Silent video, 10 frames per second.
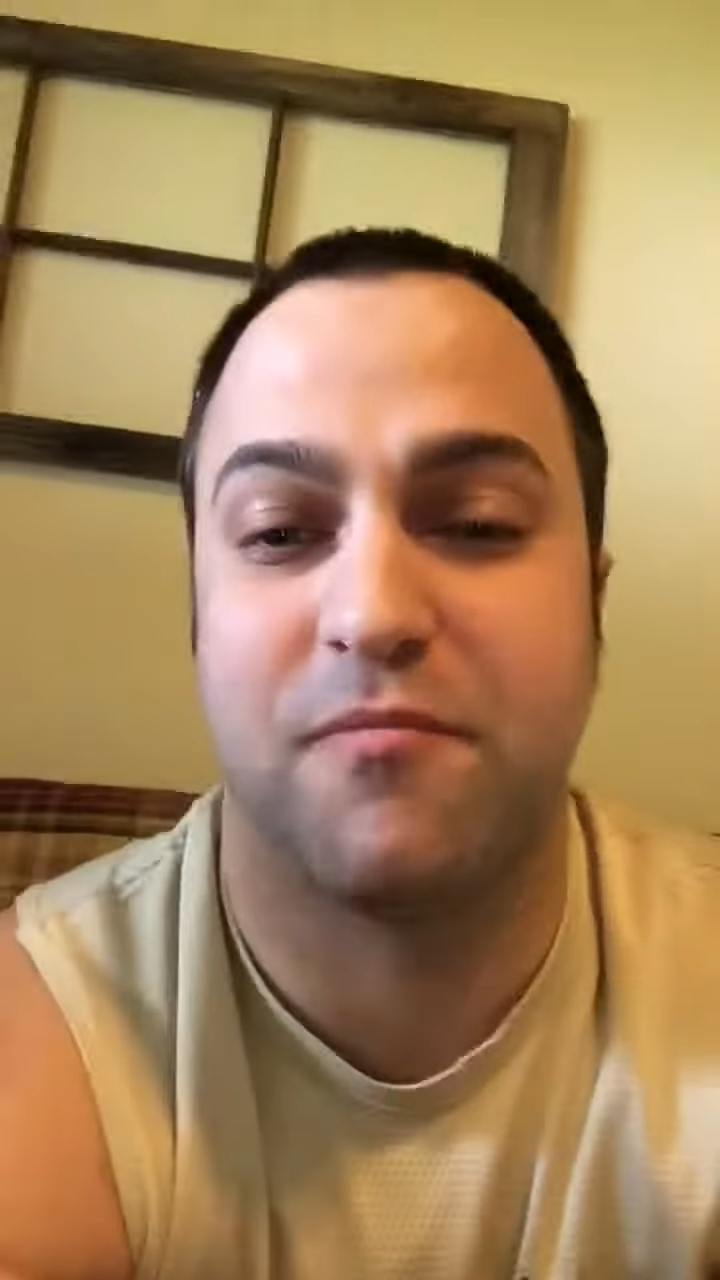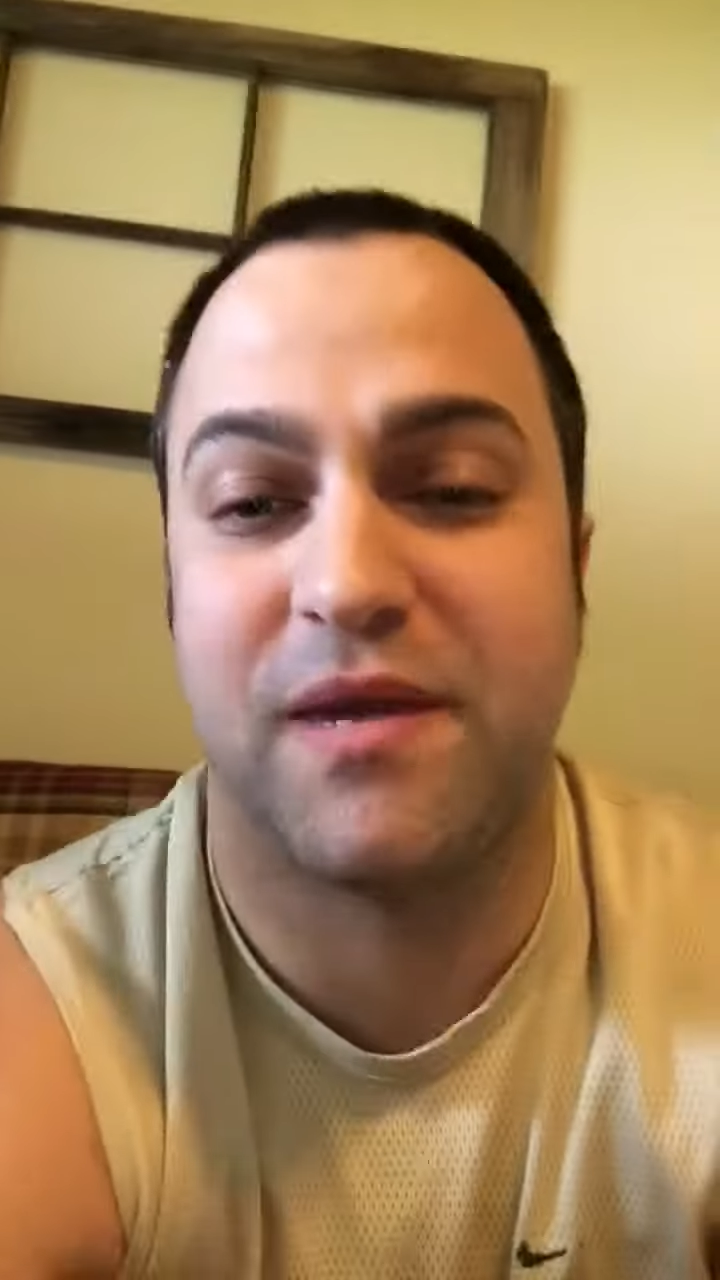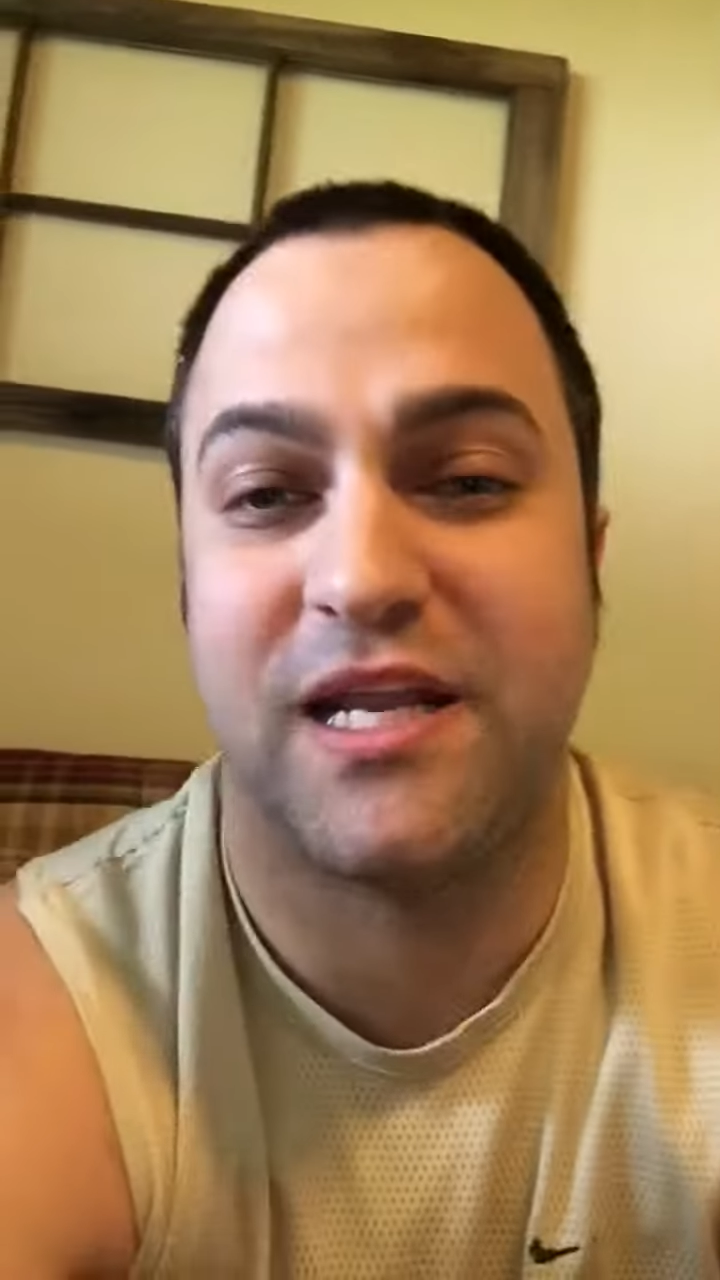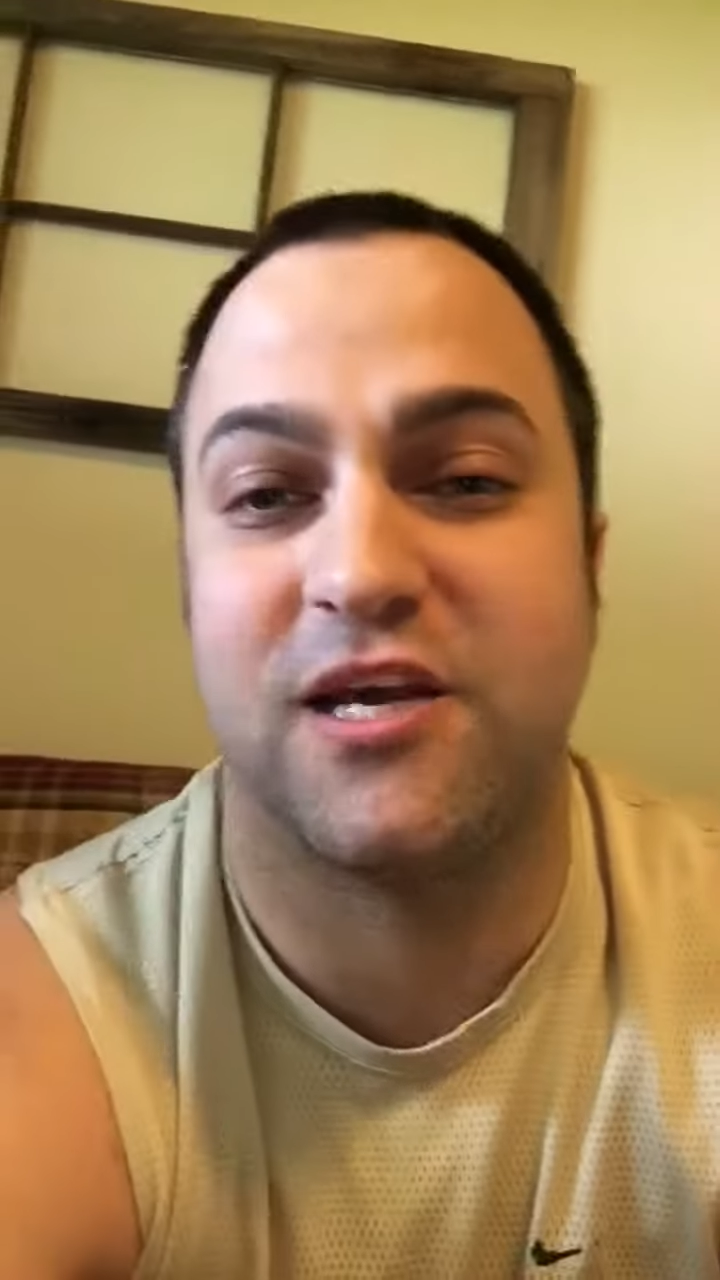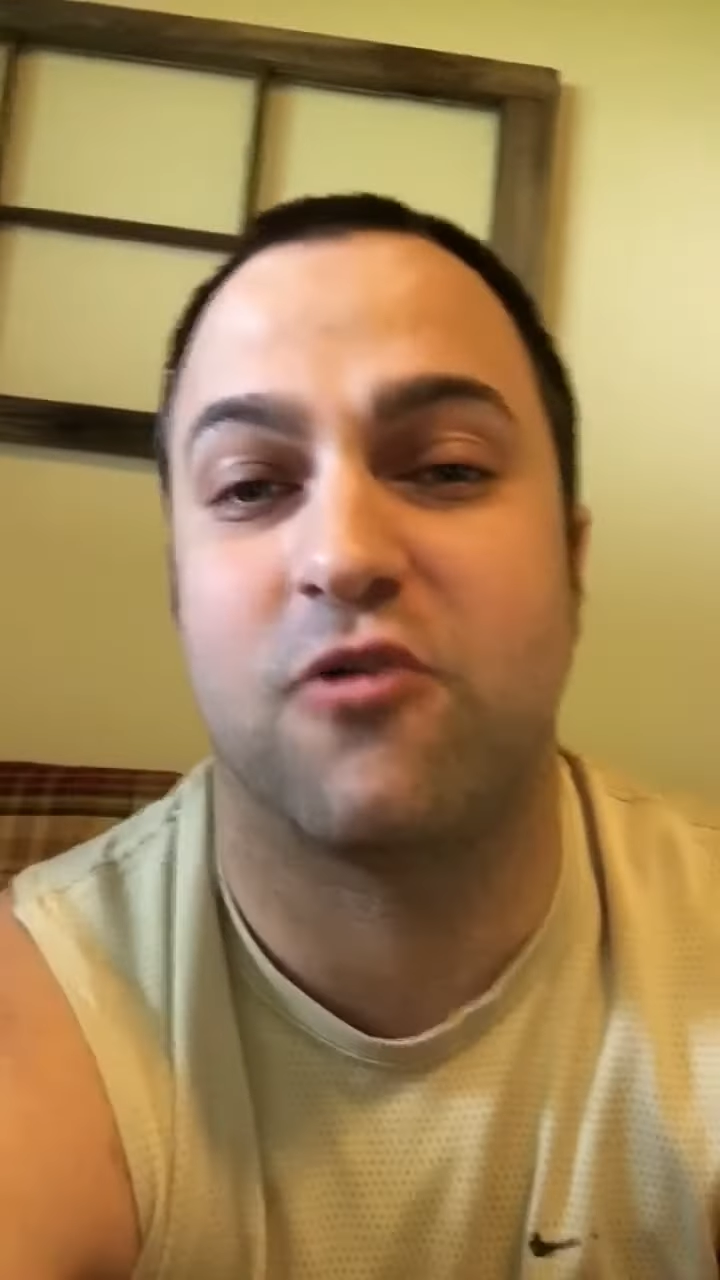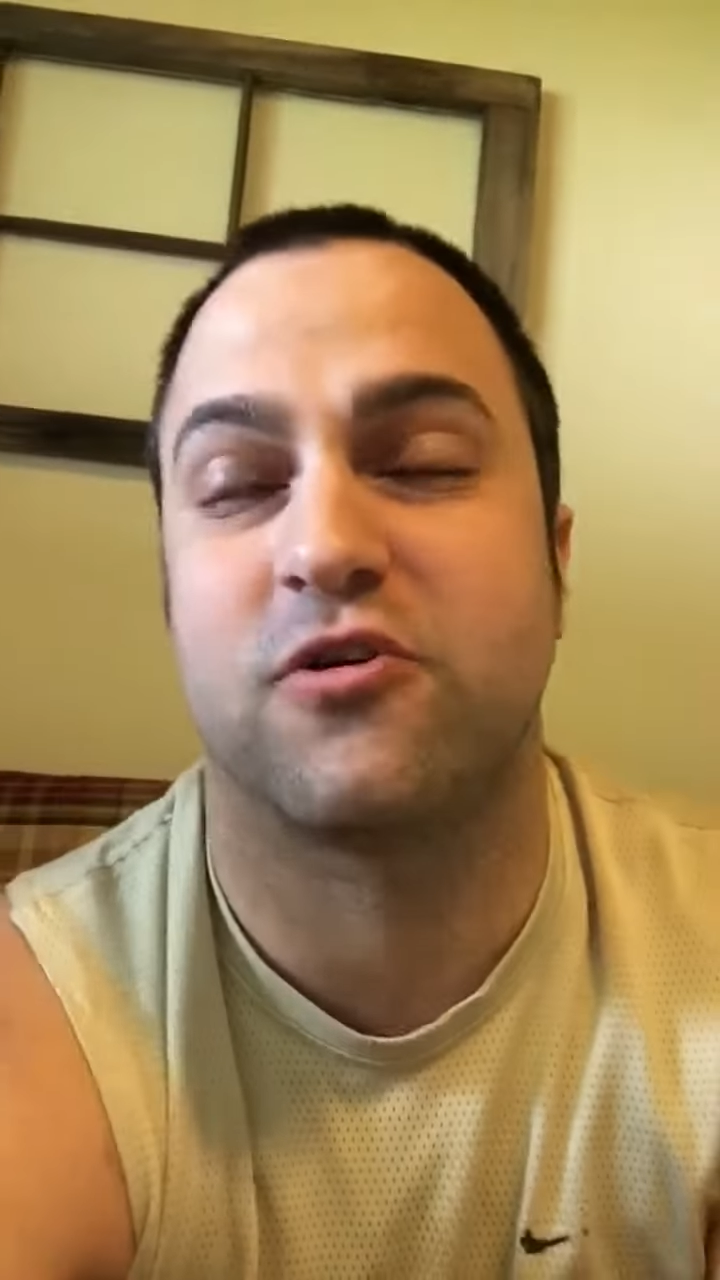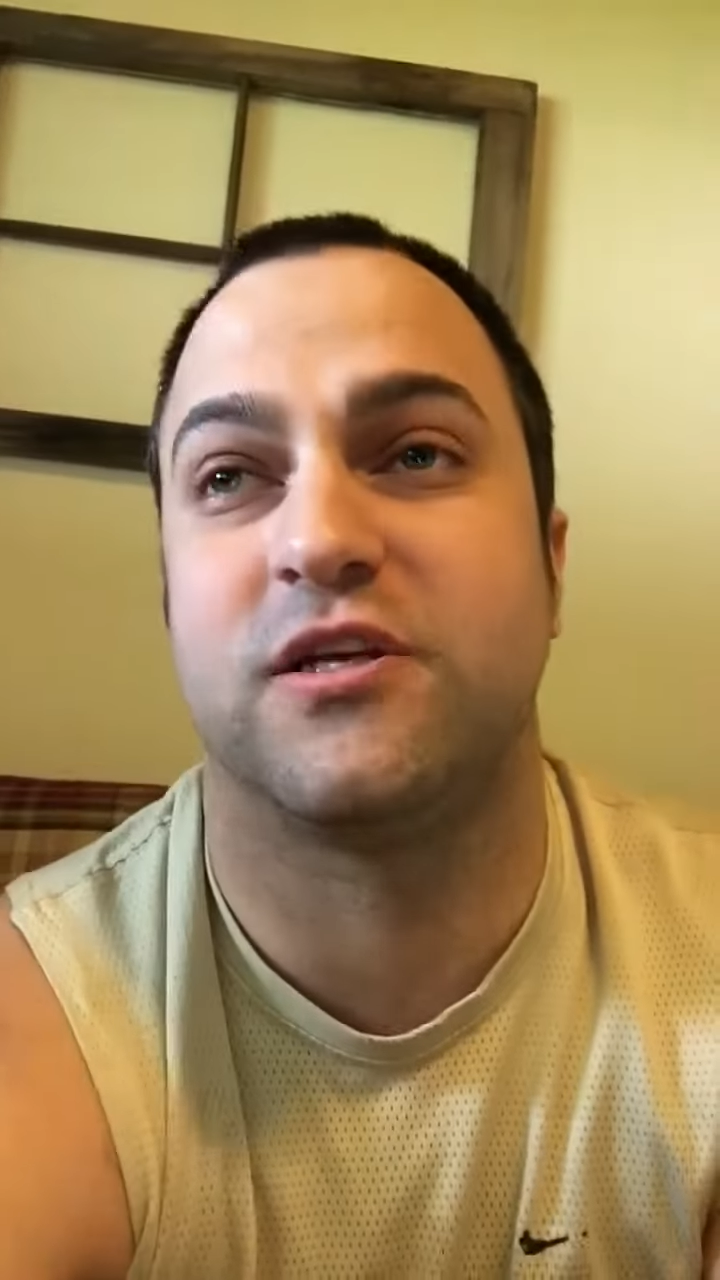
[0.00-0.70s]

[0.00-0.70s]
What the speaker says: mediocre